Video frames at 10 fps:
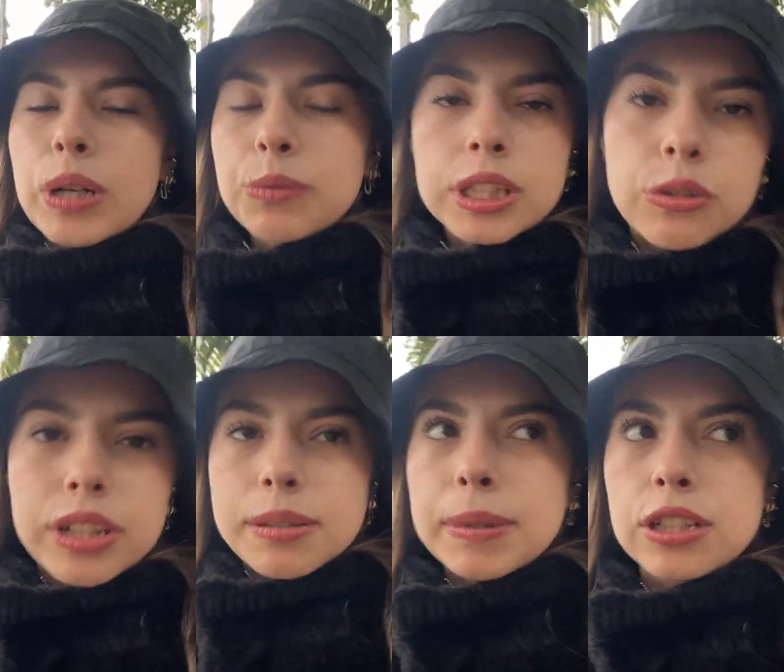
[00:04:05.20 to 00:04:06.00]
one with
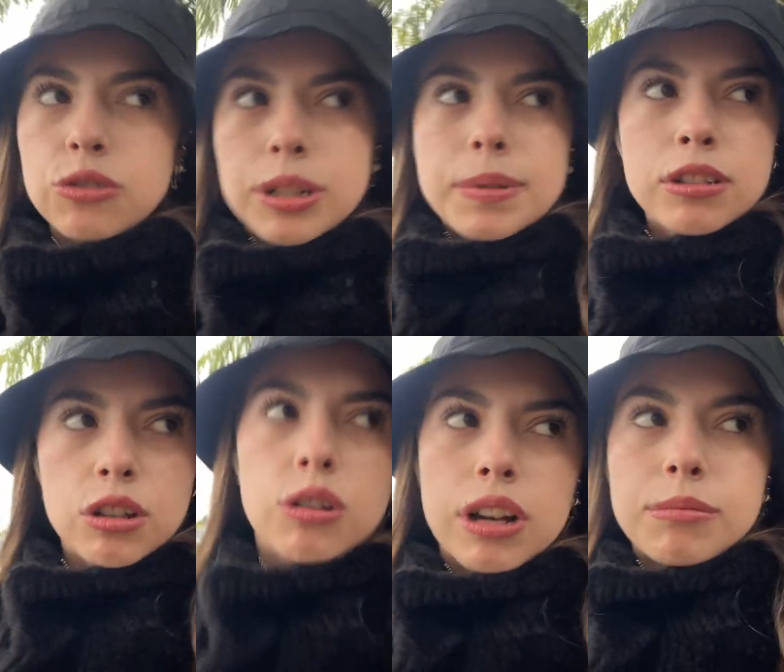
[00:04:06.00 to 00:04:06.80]
crispy strips, so
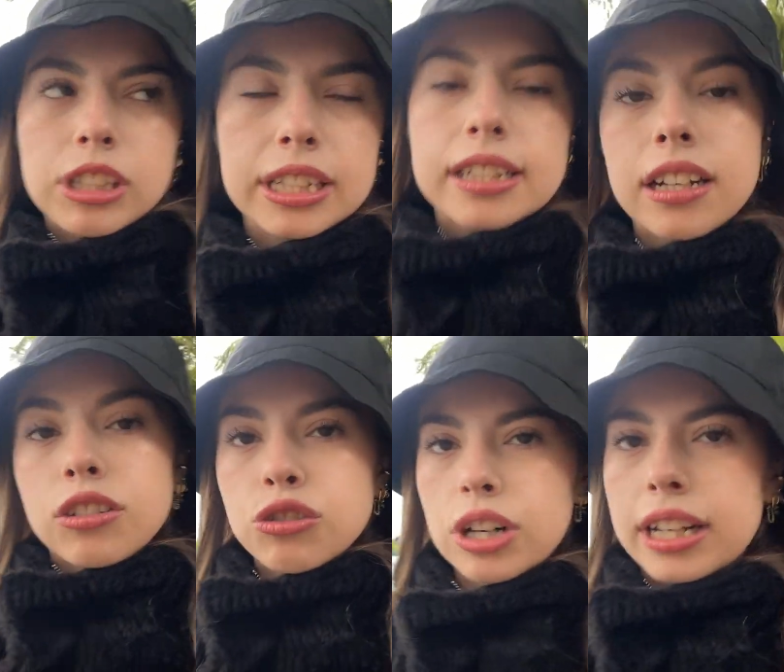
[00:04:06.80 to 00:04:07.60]
I'm really excited
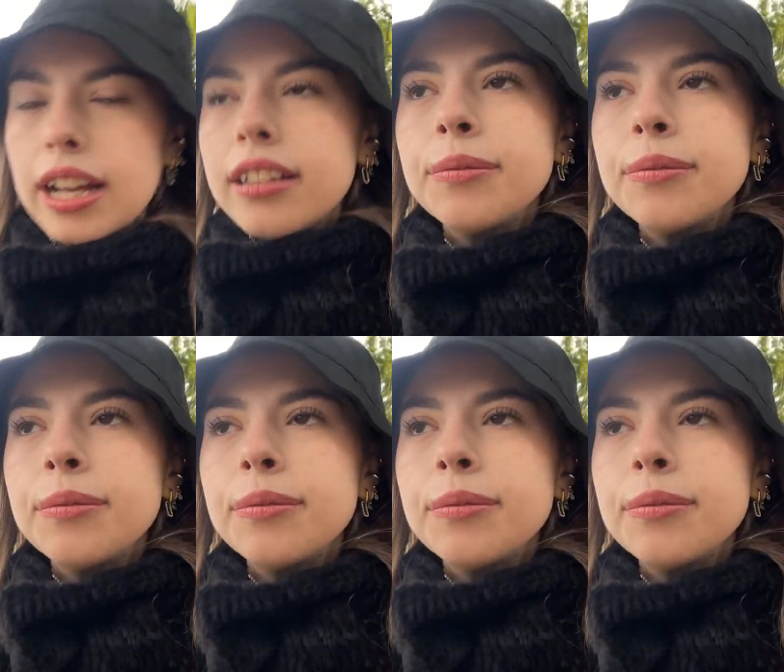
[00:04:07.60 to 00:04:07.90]
to try that.